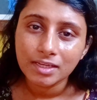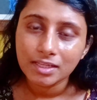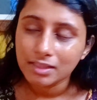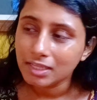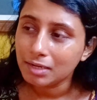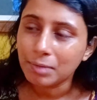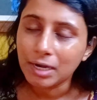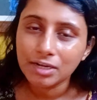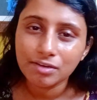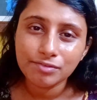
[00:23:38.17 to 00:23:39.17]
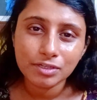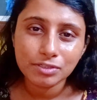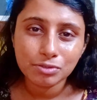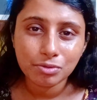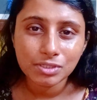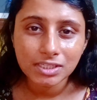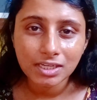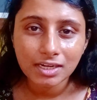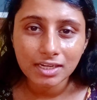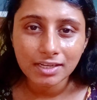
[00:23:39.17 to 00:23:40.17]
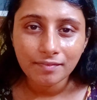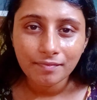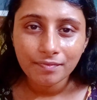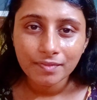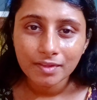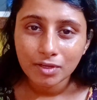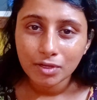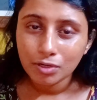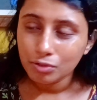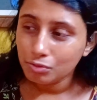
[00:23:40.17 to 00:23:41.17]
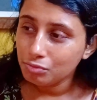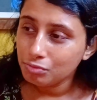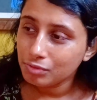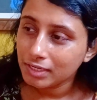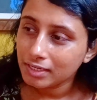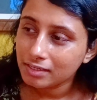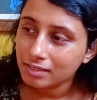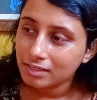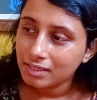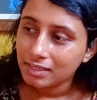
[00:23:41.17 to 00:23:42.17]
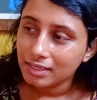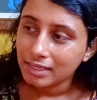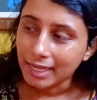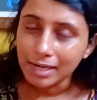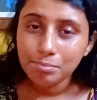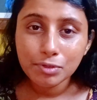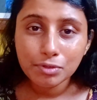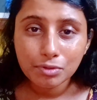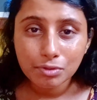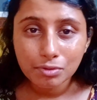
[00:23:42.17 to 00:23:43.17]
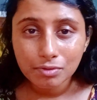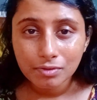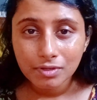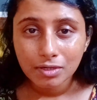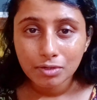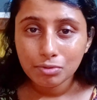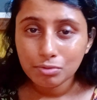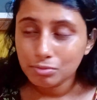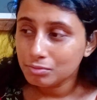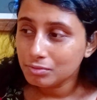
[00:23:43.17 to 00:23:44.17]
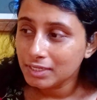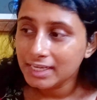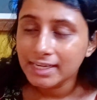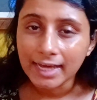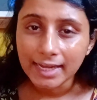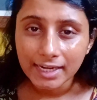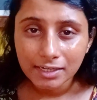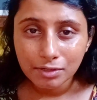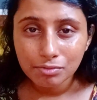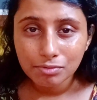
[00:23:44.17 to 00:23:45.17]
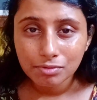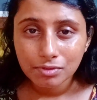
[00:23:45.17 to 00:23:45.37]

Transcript: They are part of your soul journey to help you grow, to redirect you.